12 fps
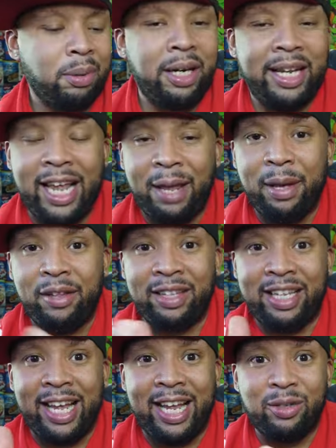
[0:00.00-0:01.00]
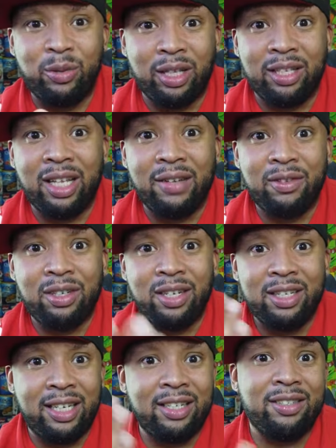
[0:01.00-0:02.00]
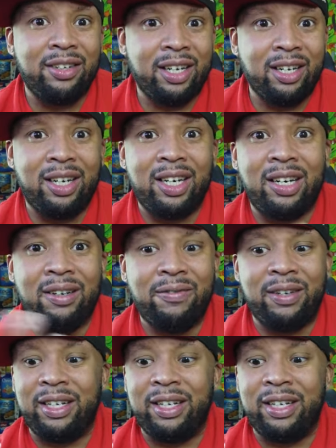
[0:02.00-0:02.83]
Purdy came out the gates with a glove on and took it off,